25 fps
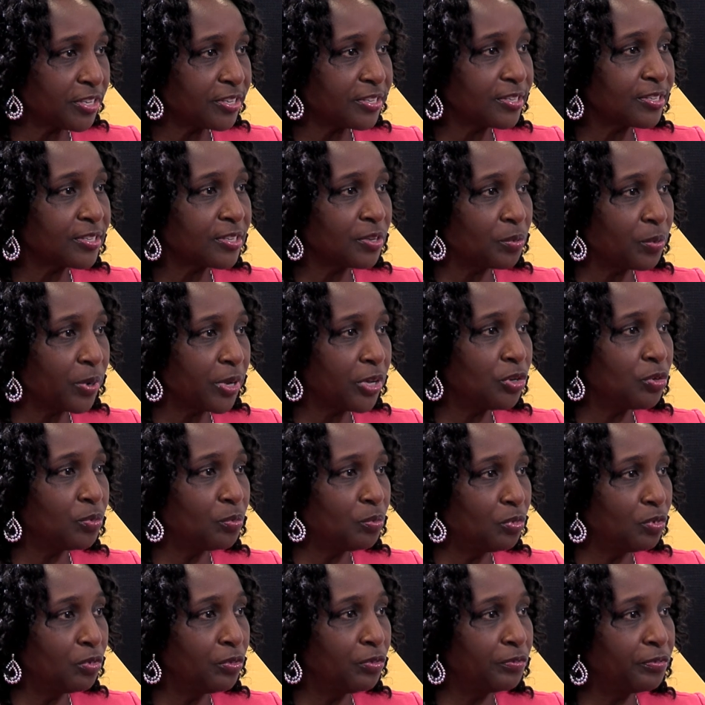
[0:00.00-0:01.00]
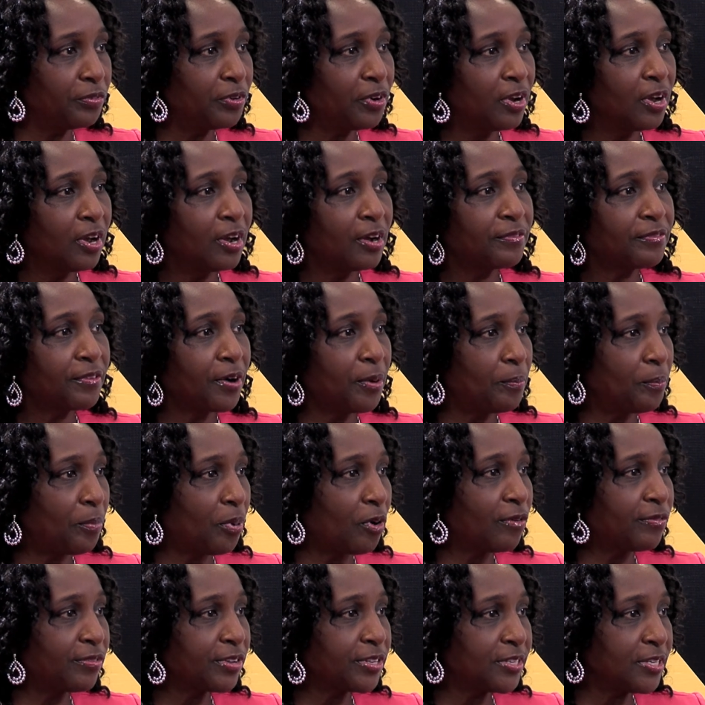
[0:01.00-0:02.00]
This is the way you move from
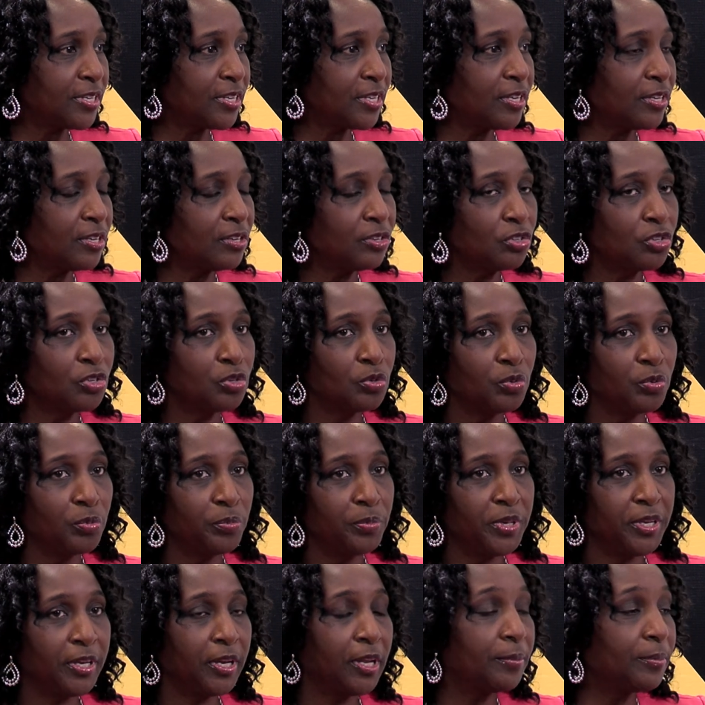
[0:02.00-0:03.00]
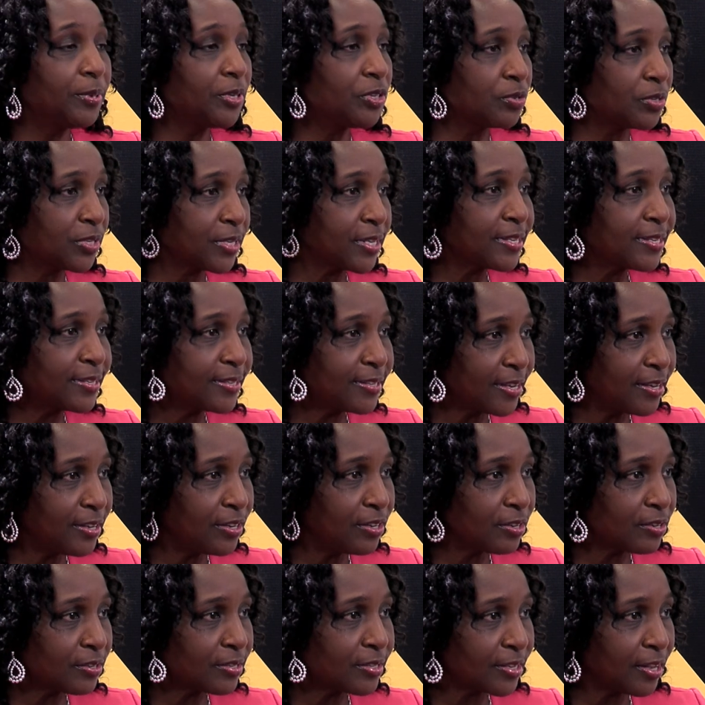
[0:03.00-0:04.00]
poverty to being able to
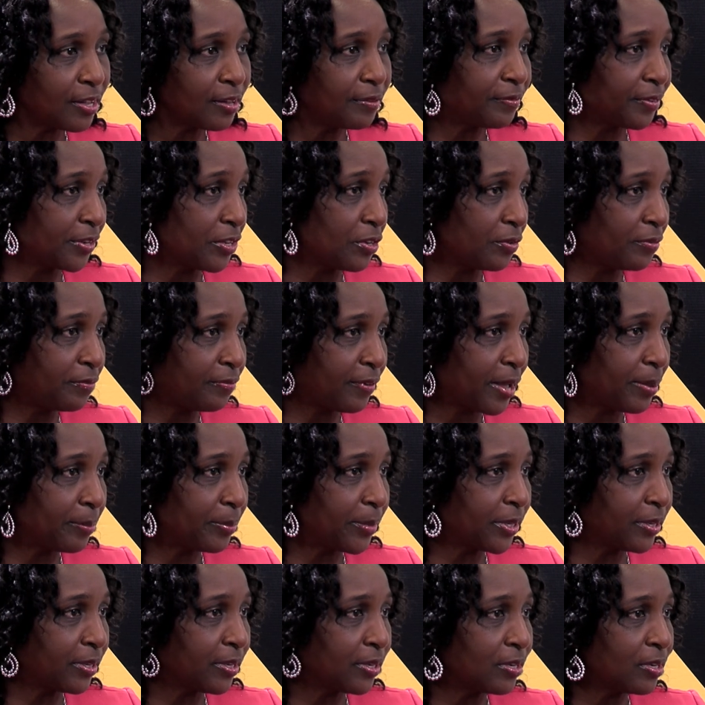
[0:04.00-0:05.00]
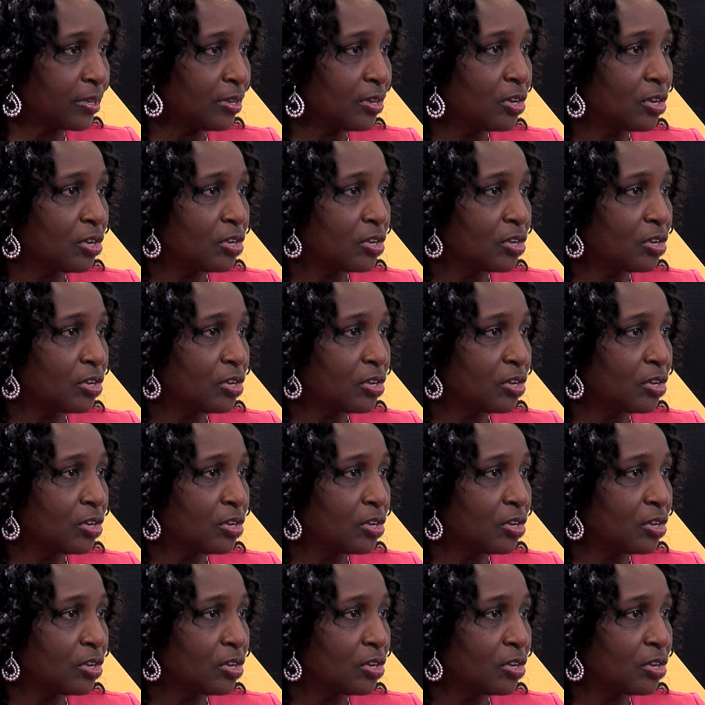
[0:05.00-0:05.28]
sustain yourself and your family.